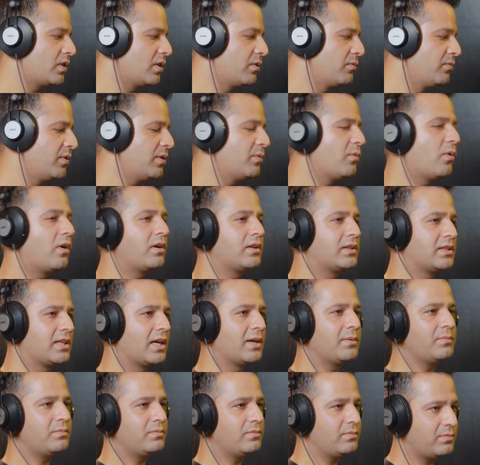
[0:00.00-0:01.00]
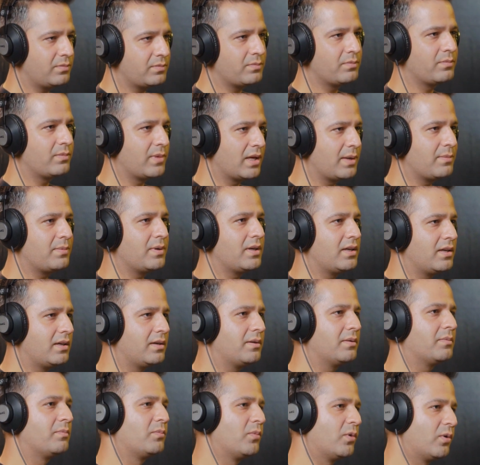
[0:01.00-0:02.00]
we want them
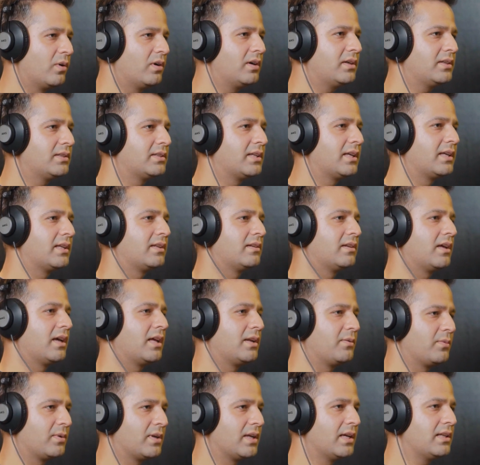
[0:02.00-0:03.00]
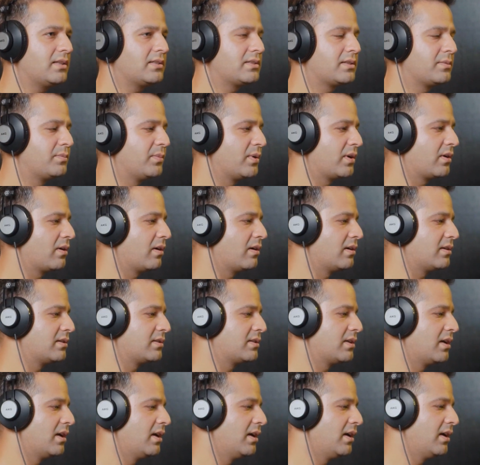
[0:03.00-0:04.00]
maybe more than anyone else,
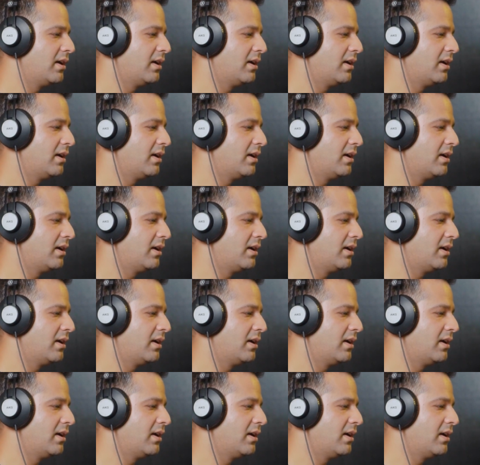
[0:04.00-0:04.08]
because